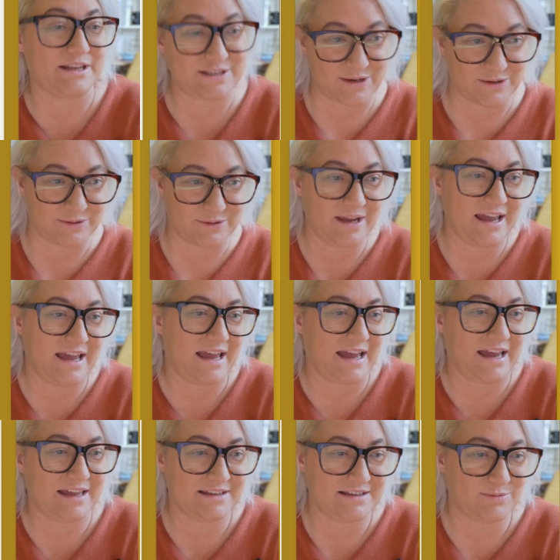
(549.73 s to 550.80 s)
So
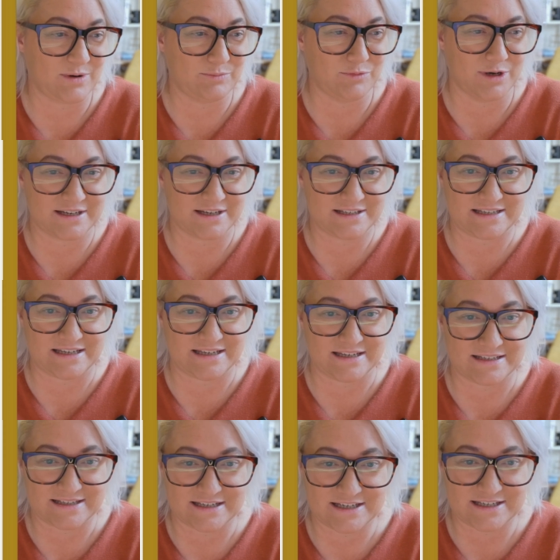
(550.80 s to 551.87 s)
how this one works
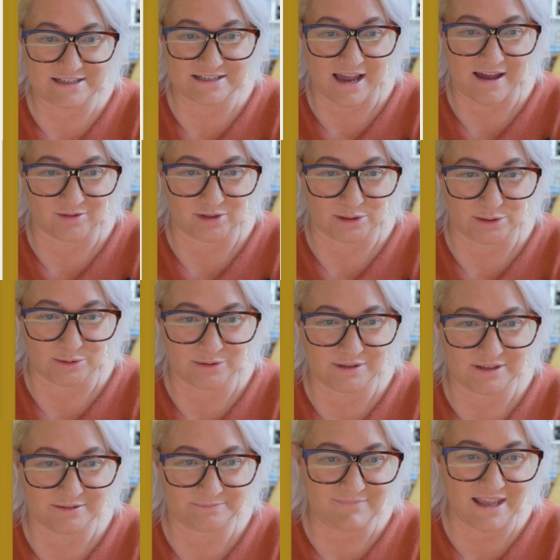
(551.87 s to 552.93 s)
is, let's just have a
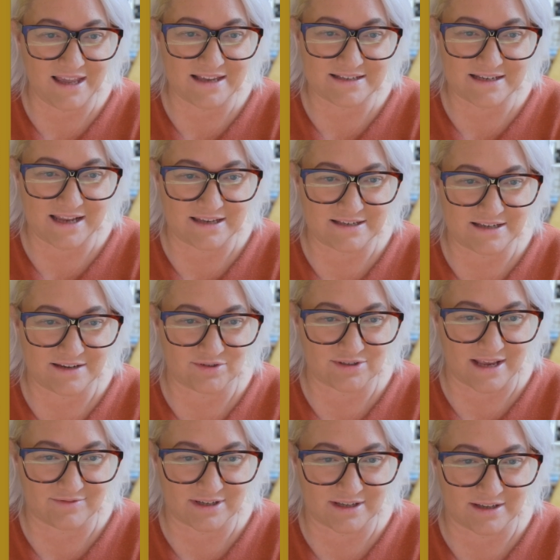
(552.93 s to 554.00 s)
look at devil's
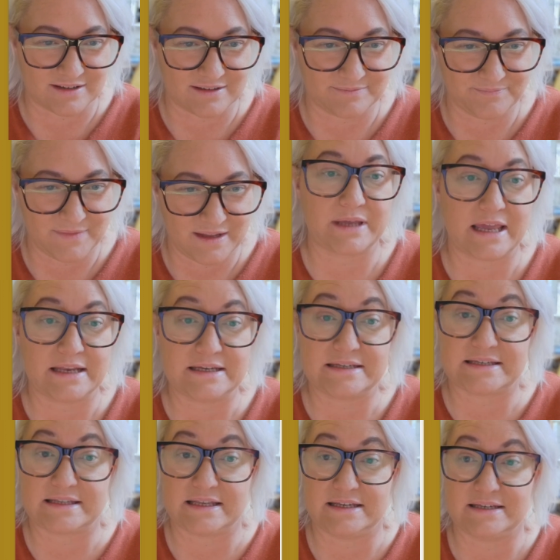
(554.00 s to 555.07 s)
advocate. So again,
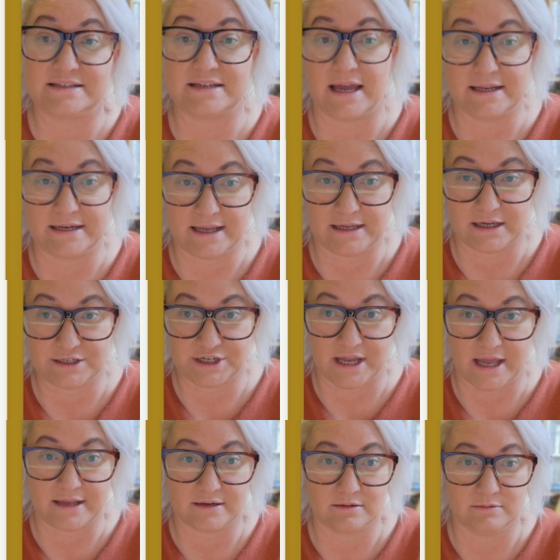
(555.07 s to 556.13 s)
it's the Start AI
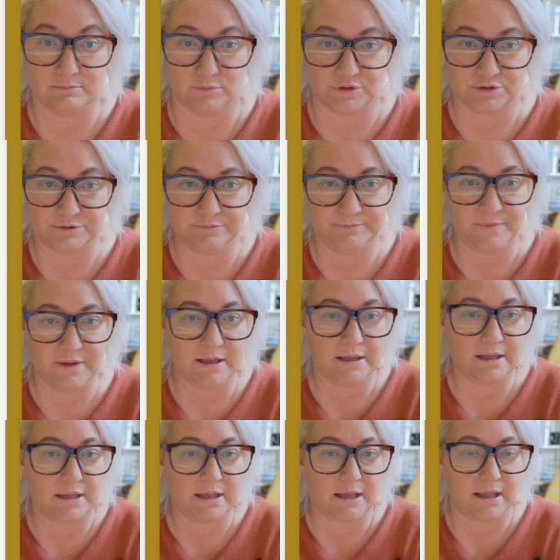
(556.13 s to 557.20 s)
Chat module.
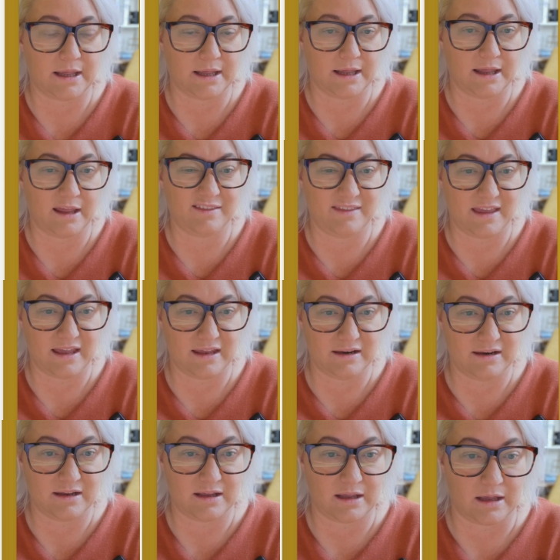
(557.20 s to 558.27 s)

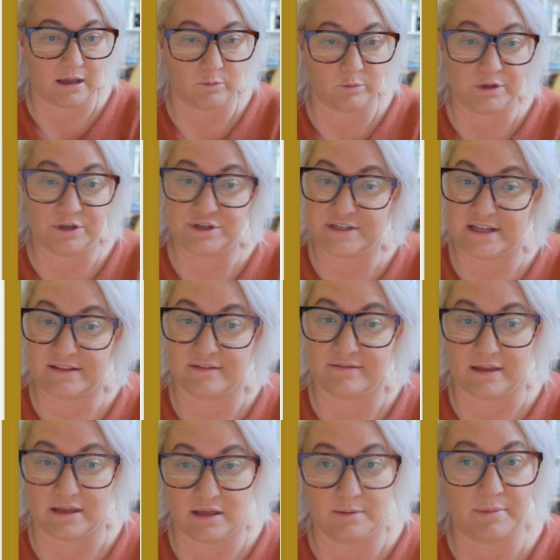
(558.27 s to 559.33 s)
Then we're using the
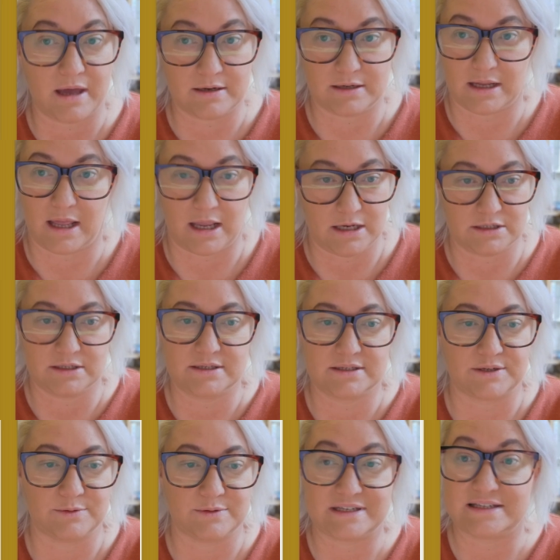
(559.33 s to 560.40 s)
thinking partner
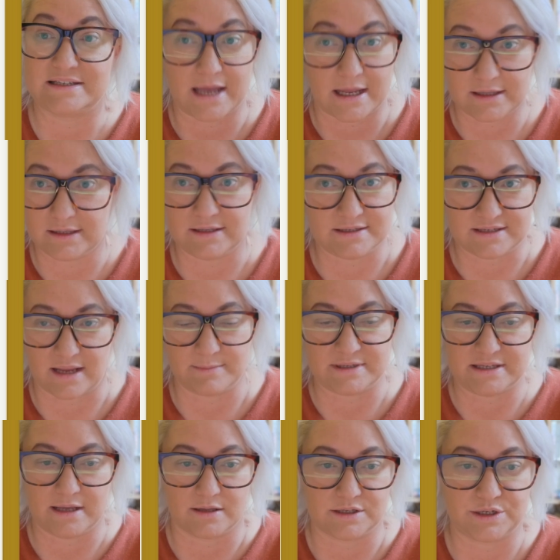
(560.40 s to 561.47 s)
agent. So it's exactly the same
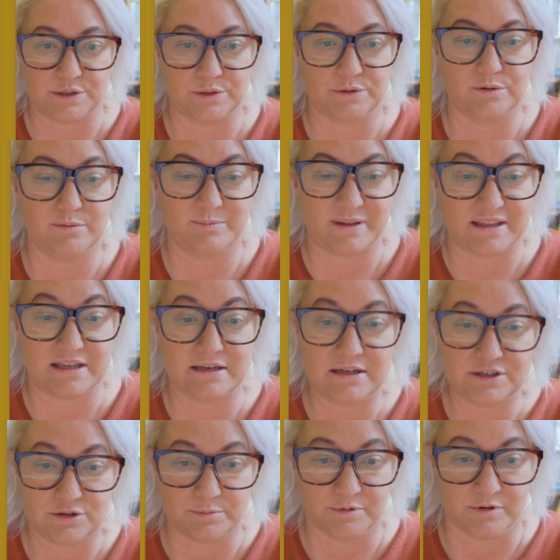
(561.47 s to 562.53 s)
as the other two, but the
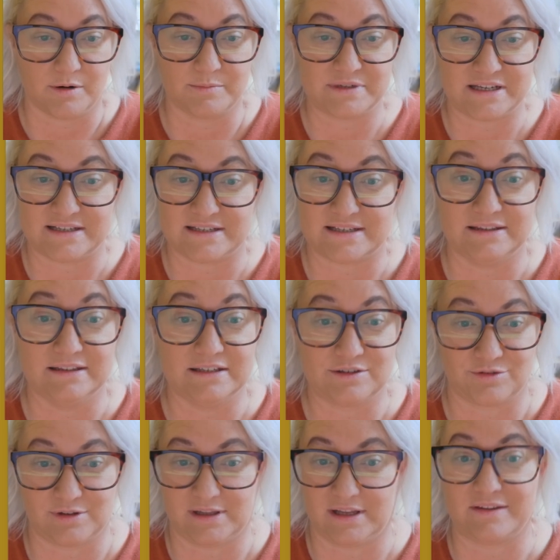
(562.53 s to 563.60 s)
initial prompt is
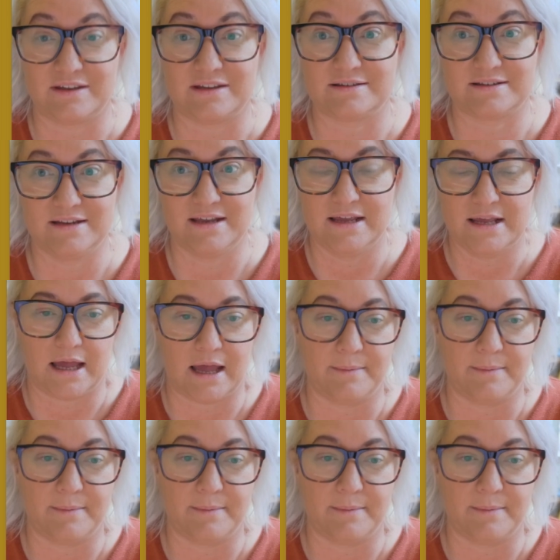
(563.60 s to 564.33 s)
literally this.